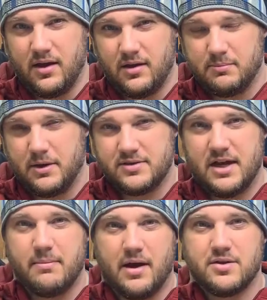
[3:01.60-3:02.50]
about
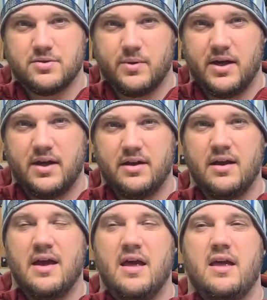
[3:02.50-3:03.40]
10 miles away,
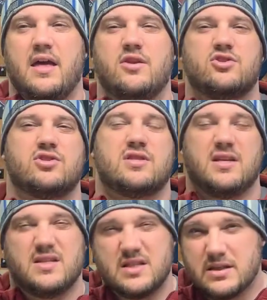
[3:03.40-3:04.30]
and it's just the
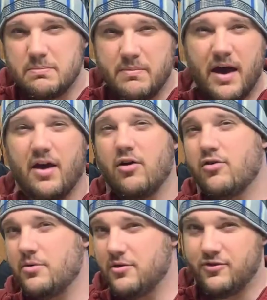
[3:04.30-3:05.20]
smell
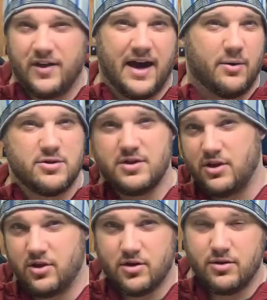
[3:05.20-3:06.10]
from the flowers in
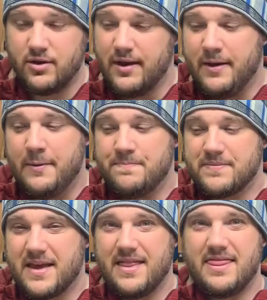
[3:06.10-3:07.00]
the earth.
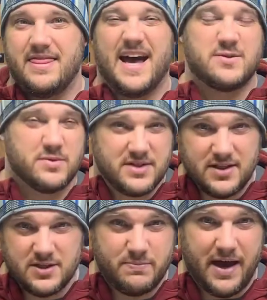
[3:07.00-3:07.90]
That's what's in
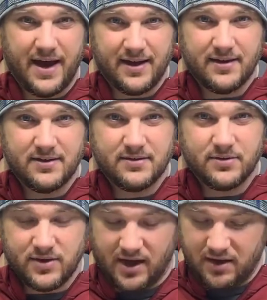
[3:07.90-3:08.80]
this bag,
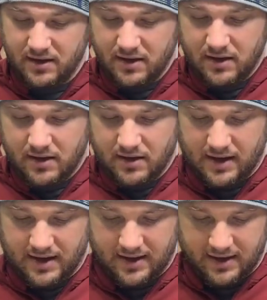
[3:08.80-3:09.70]
okay?
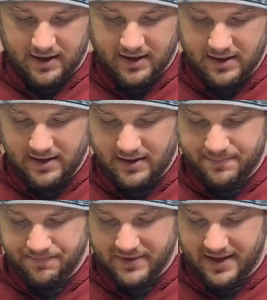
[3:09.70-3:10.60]

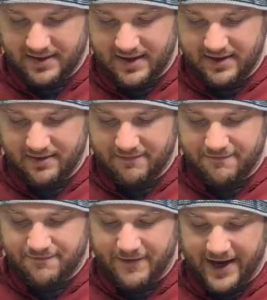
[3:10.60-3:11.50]
And then
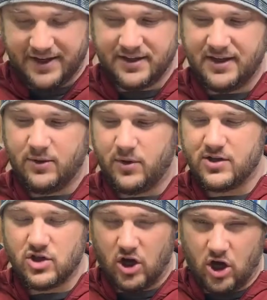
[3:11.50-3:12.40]
finally, when
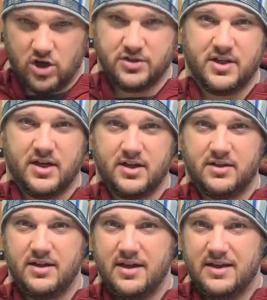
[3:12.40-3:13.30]
it's all
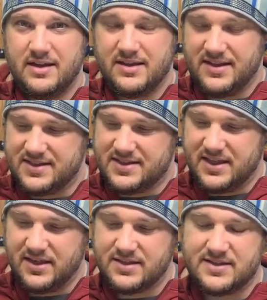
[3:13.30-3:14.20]
done, this
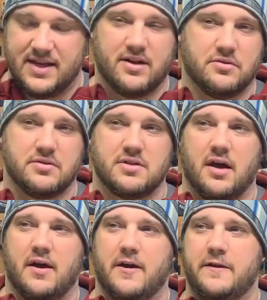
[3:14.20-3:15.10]
thing settles
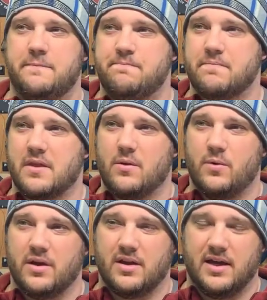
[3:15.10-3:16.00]
on
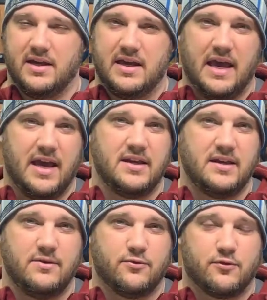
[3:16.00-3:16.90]
what like
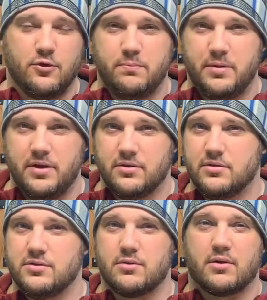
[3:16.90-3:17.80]
candied fruit
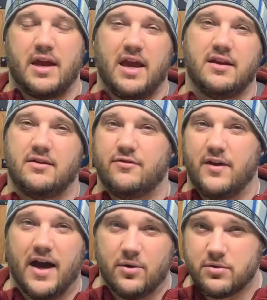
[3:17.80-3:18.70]
peels or candied
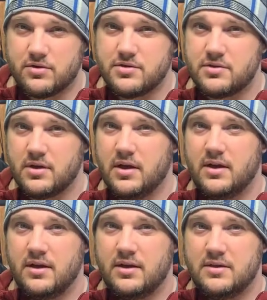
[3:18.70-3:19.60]
flowers
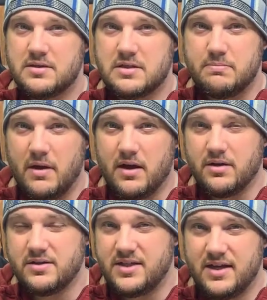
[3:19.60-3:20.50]
smell
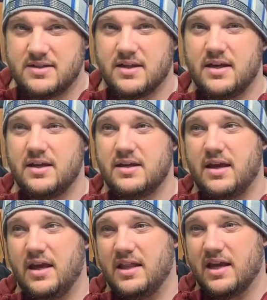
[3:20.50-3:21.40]
and taste like,
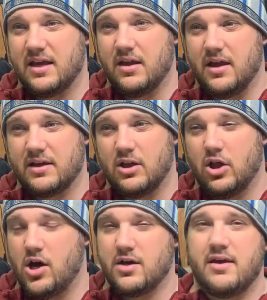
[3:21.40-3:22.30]
and like a
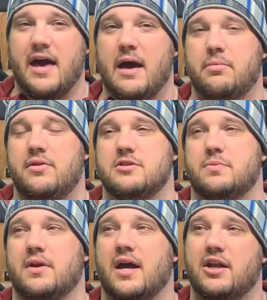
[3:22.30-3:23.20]
log cabin that's
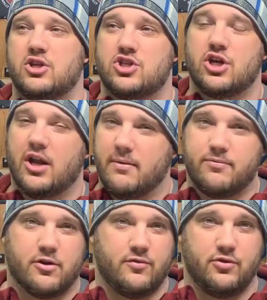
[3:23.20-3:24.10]
been kind of shut up
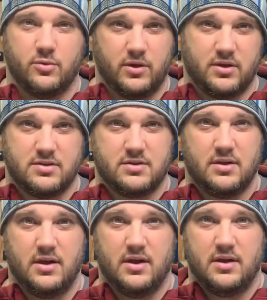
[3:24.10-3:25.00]
for a few weeks.
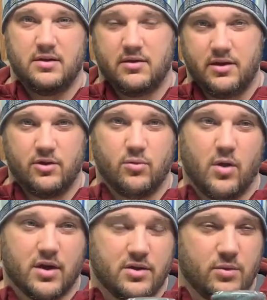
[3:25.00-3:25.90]
All right, you
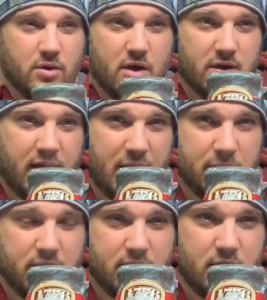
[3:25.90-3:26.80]
walk into a log
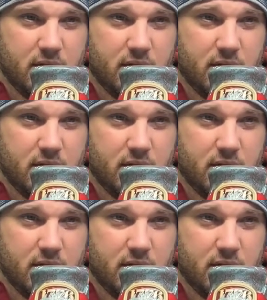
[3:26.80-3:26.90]
cabin